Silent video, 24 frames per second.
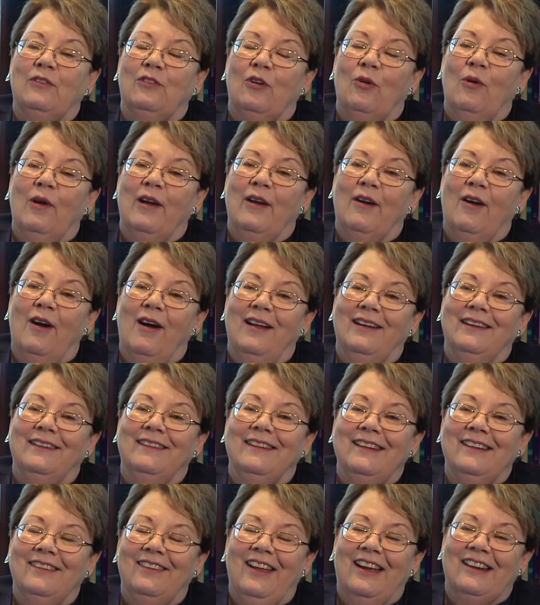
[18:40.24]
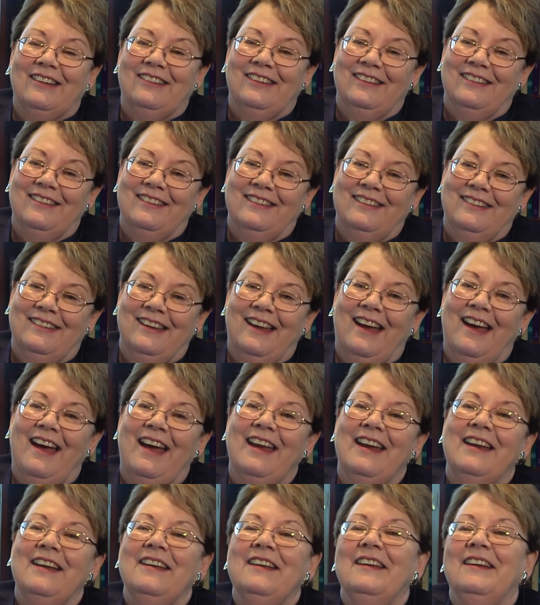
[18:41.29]
going on in the elections
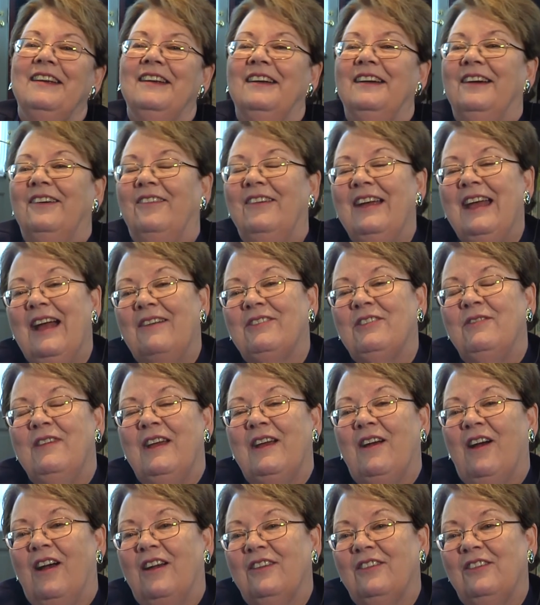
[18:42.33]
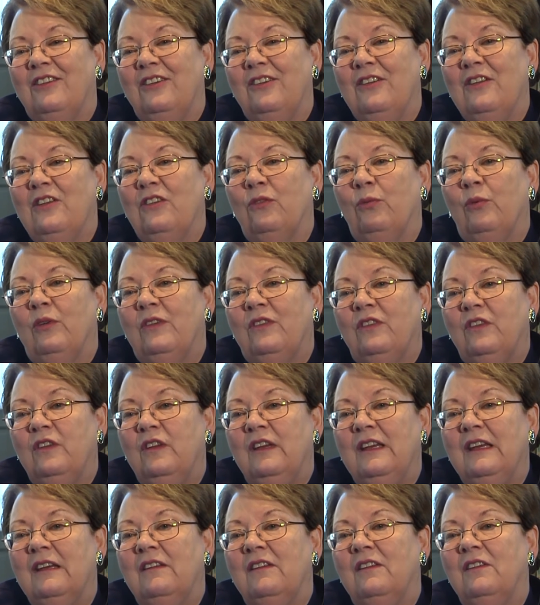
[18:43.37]
today. We have to make our students
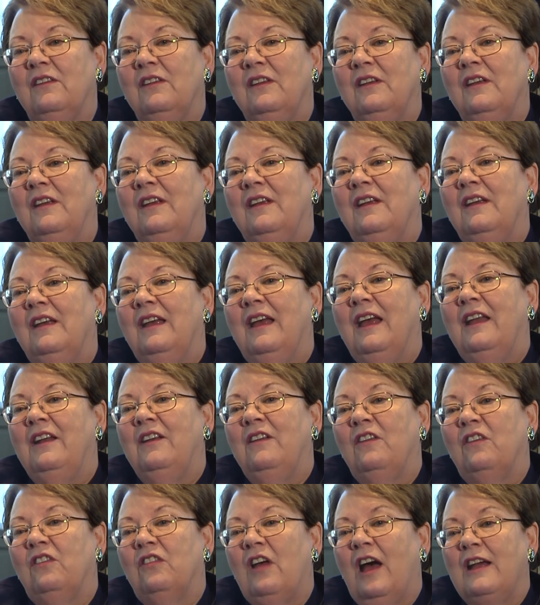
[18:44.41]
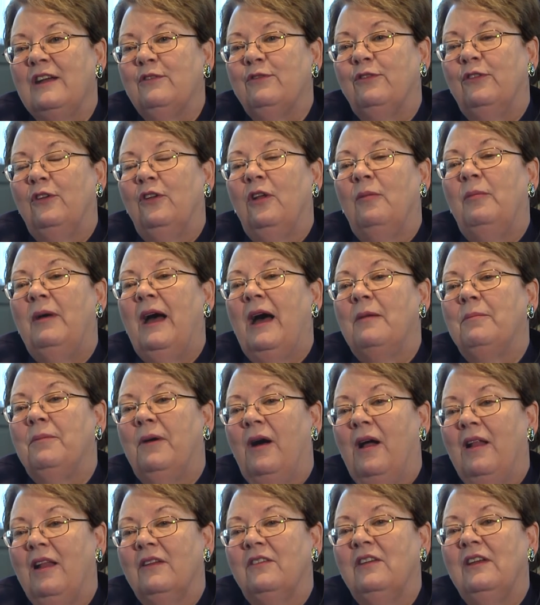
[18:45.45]
resilient and insightful about
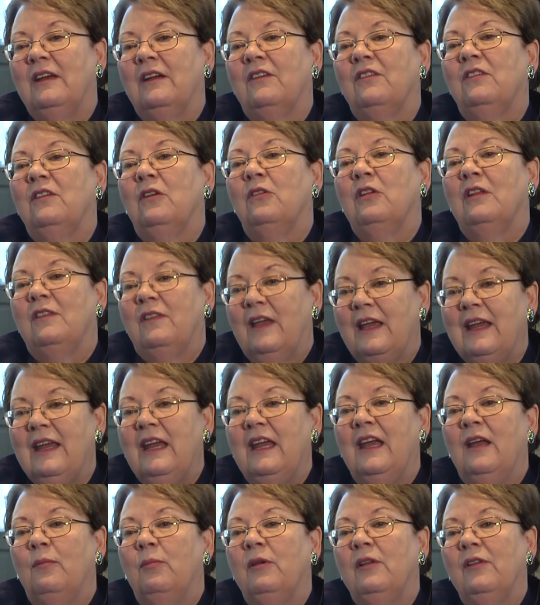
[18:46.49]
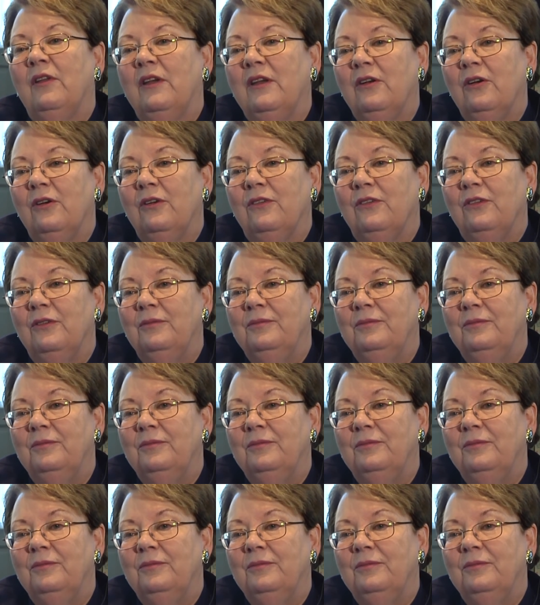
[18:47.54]
politics so that they can be leaders.